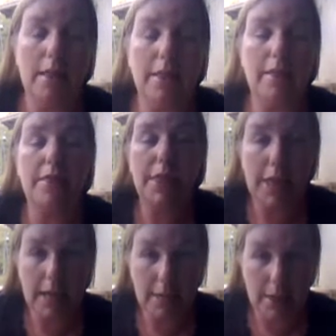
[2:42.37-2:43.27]
Then
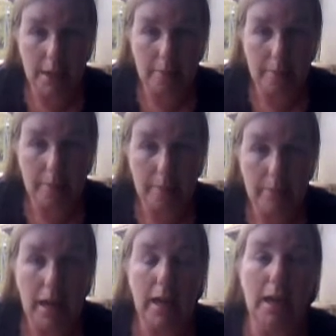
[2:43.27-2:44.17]
thank them
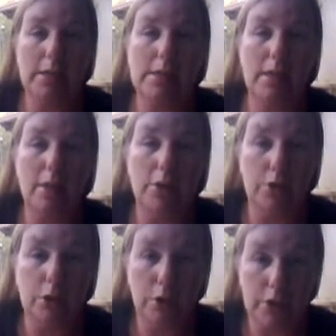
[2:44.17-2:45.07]
and say that
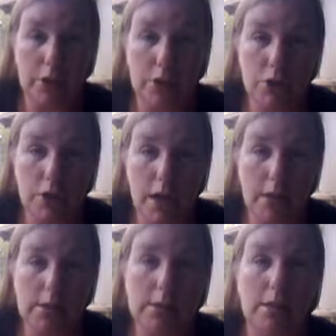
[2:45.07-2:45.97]
you're learning to
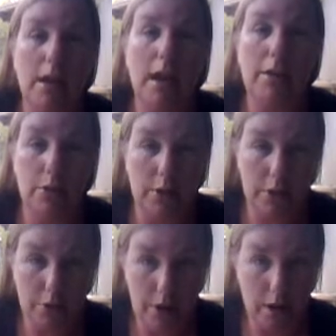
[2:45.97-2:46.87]
trust and you
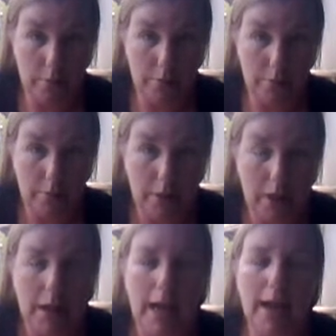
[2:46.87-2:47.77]
need their help.
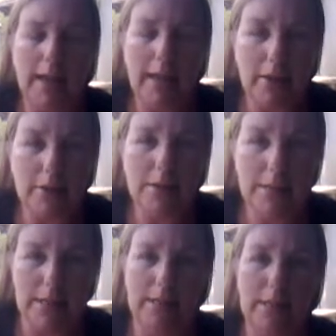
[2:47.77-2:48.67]
I
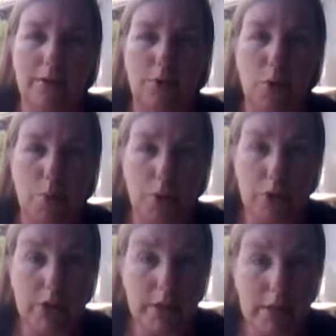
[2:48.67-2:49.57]
guarantee that if you
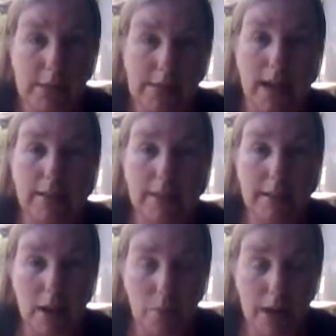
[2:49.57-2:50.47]
approach it exactly
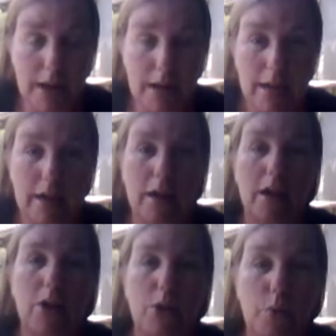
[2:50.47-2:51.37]
that way,
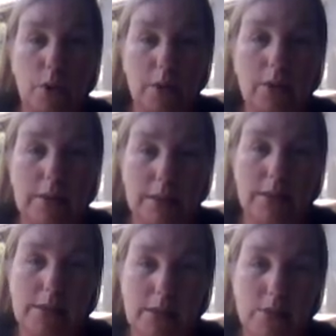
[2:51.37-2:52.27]
you will
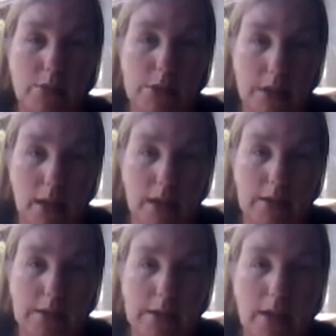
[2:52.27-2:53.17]
indeed see those
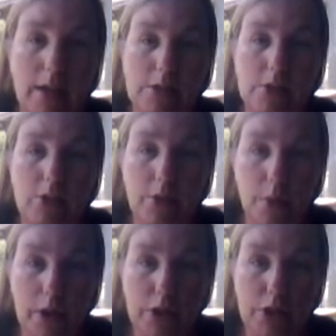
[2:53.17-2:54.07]
signs that answer your
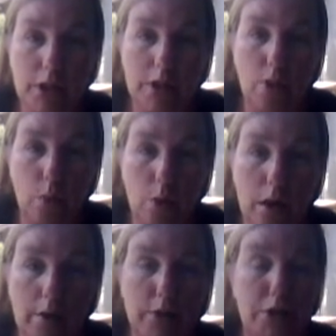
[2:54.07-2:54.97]
question,
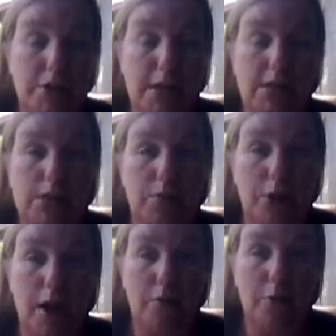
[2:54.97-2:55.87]
or if you're just asking for
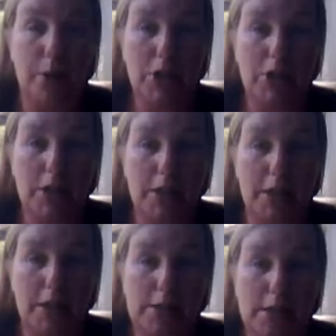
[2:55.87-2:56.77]
confirmation that
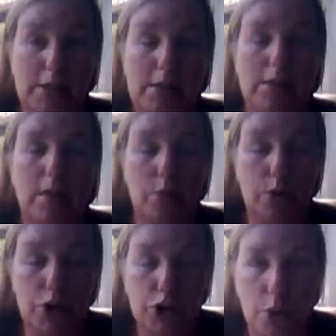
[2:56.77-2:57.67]
they exist, they will
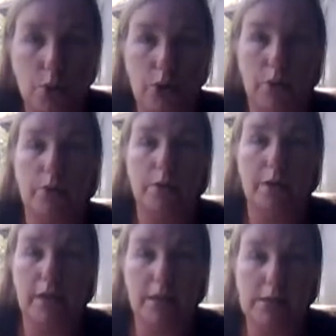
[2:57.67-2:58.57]
show you
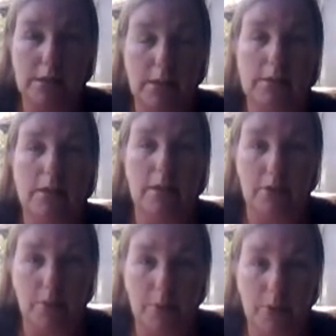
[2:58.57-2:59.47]
that they exist and
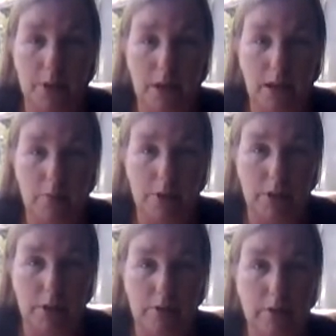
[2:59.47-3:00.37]
they're communicating with you.